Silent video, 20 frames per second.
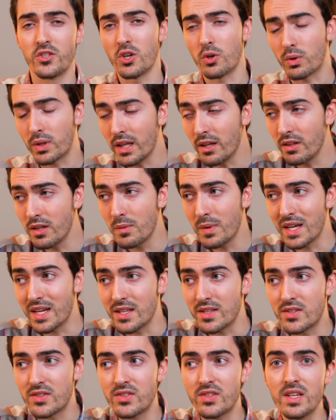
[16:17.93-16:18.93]
So clearly we
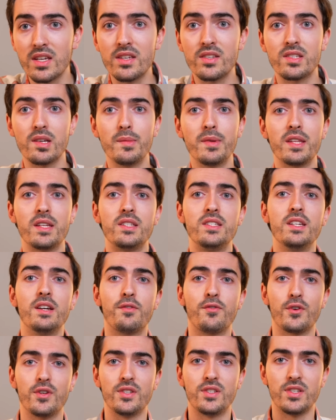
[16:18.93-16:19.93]
can see some of the
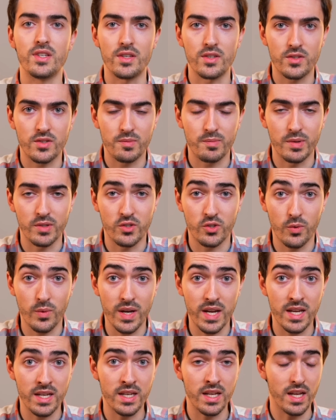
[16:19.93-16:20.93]
differences
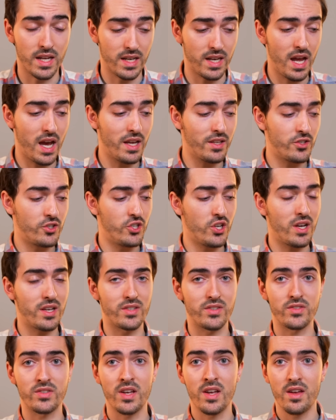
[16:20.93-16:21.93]
between not
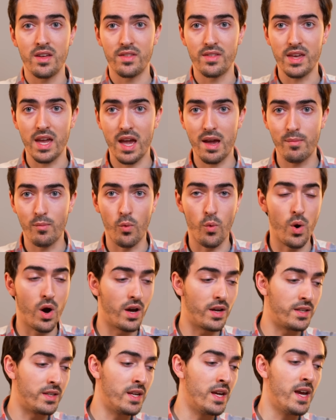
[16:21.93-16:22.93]
just the
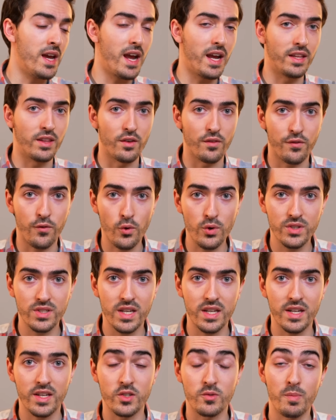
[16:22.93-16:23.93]
M1 and the
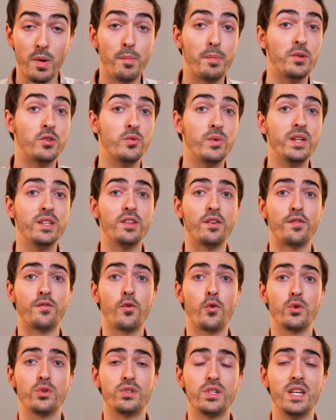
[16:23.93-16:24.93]
14 inch, but between the
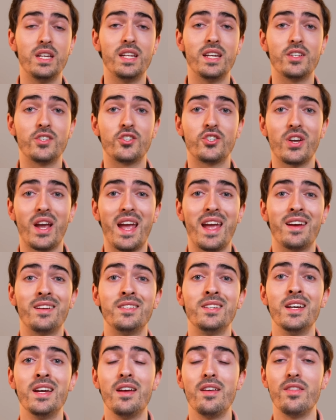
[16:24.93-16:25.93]
14 inch
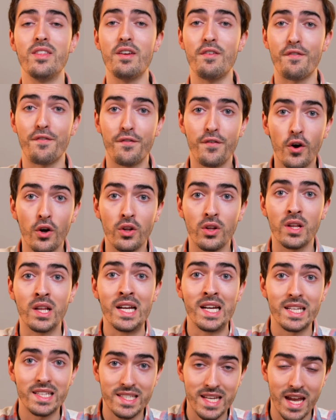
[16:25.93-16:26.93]
and the full
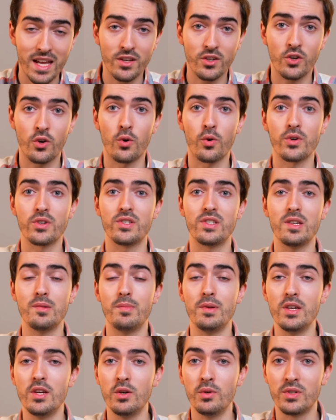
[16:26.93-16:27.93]
10 core
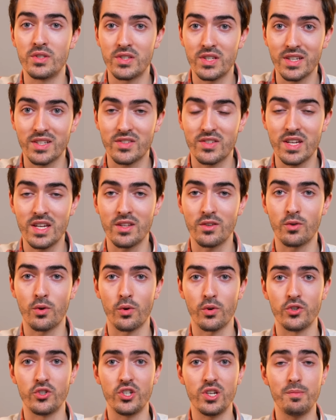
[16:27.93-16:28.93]
CPU, 16
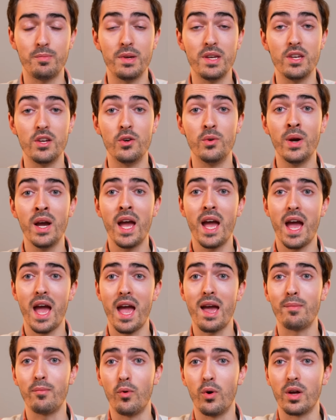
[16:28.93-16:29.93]
core GPU
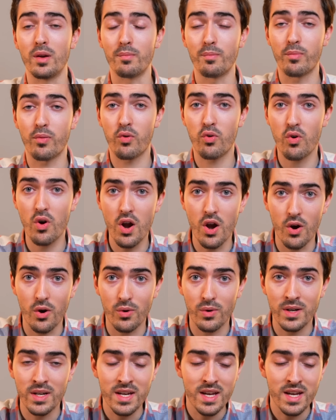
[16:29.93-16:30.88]
M1 Pro.